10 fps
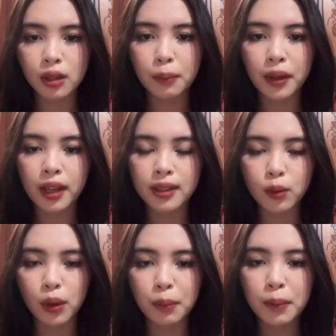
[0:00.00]
place
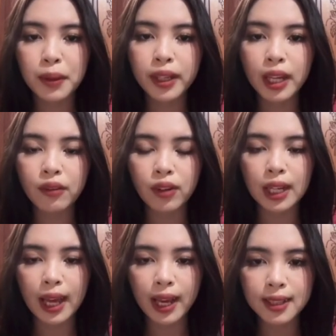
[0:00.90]
where people can
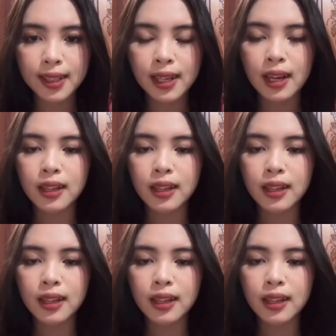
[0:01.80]
relax,